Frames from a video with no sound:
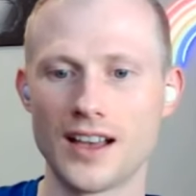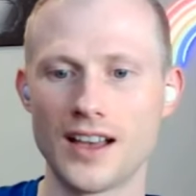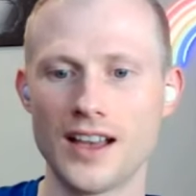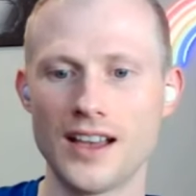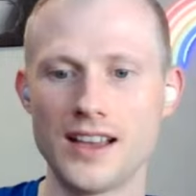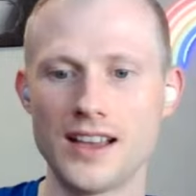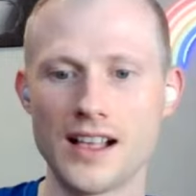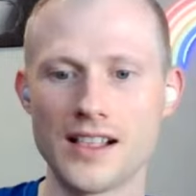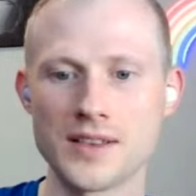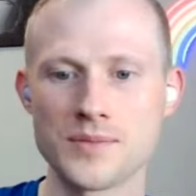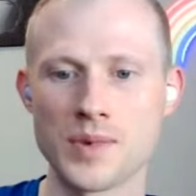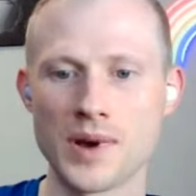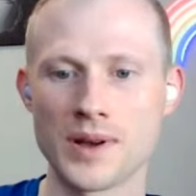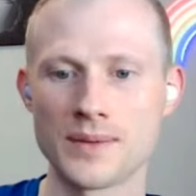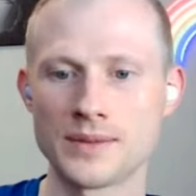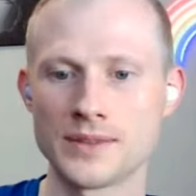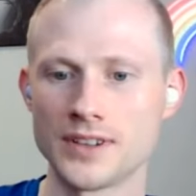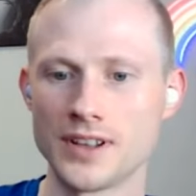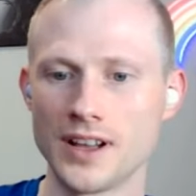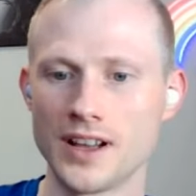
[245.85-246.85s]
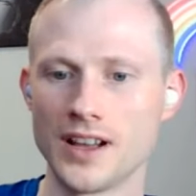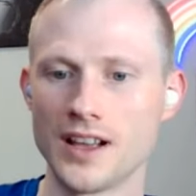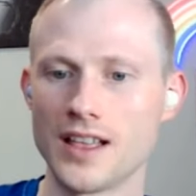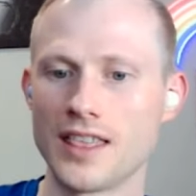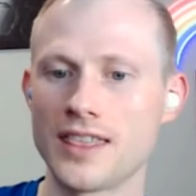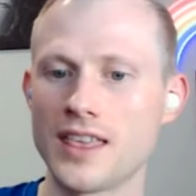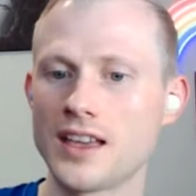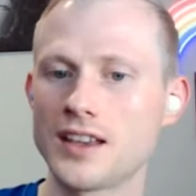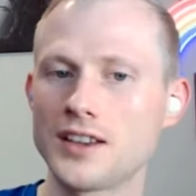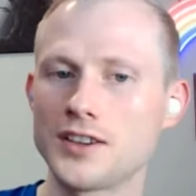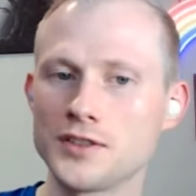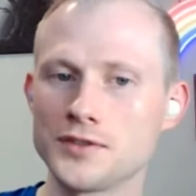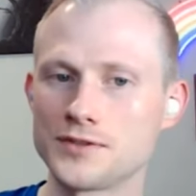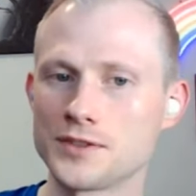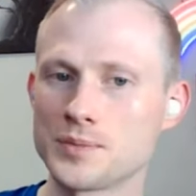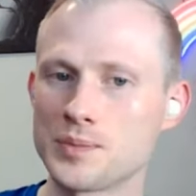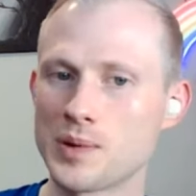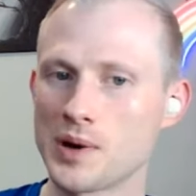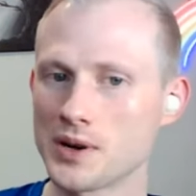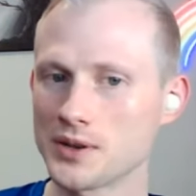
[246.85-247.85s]
Hey, Ali Bubble. Thank you
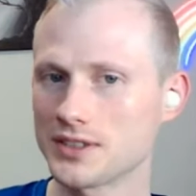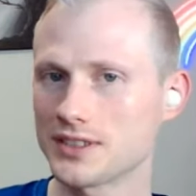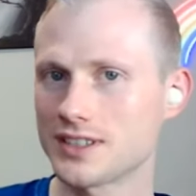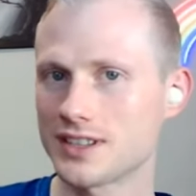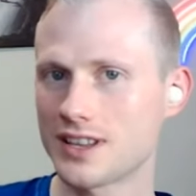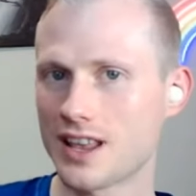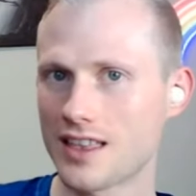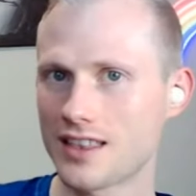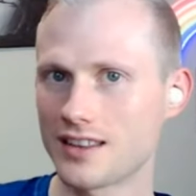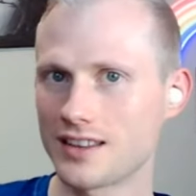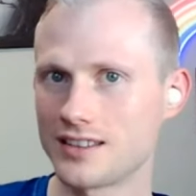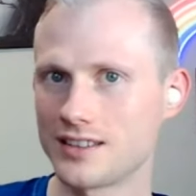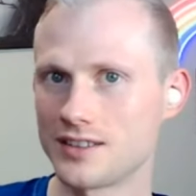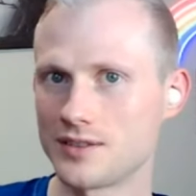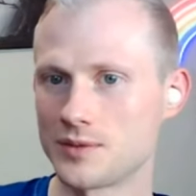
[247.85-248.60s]
for posting that